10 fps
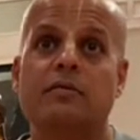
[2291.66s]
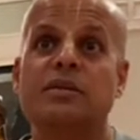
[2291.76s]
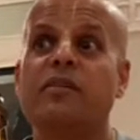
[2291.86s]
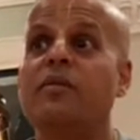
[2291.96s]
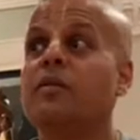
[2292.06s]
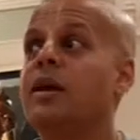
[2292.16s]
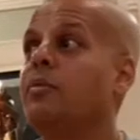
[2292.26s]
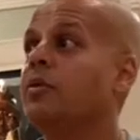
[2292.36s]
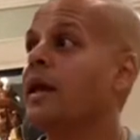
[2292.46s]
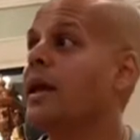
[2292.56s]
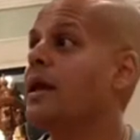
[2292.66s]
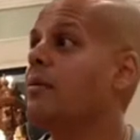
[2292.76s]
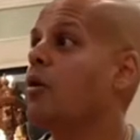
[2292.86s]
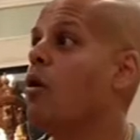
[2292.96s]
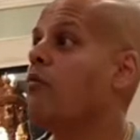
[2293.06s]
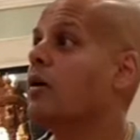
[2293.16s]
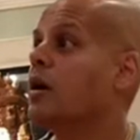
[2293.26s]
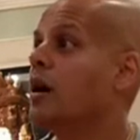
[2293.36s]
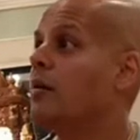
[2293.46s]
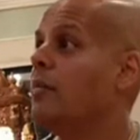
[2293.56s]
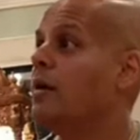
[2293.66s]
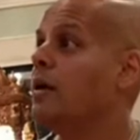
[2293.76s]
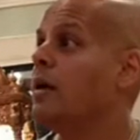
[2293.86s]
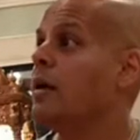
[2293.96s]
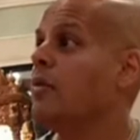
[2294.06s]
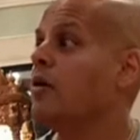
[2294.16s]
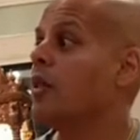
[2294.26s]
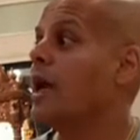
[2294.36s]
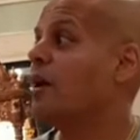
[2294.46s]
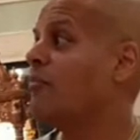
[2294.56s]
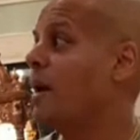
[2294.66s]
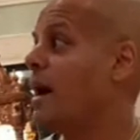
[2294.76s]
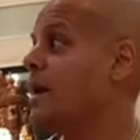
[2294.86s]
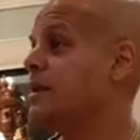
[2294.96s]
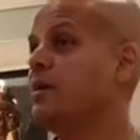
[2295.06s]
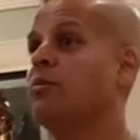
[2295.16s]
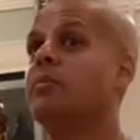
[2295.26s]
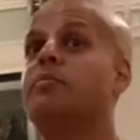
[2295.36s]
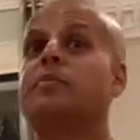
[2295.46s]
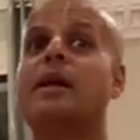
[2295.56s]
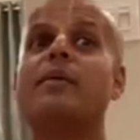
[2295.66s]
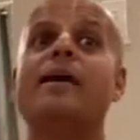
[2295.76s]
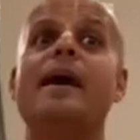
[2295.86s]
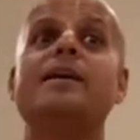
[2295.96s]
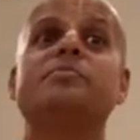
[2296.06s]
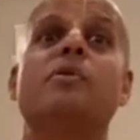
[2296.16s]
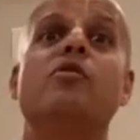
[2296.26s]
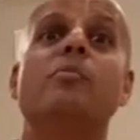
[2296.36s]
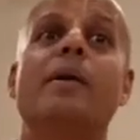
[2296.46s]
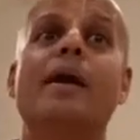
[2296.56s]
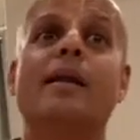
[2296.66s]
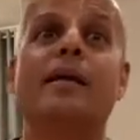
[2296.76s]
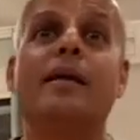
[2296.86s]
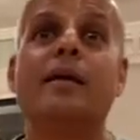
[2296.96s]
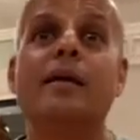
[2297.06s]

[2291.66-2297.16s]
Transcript: was even able to overcome their lack of piety. One time they asked Prabhupada,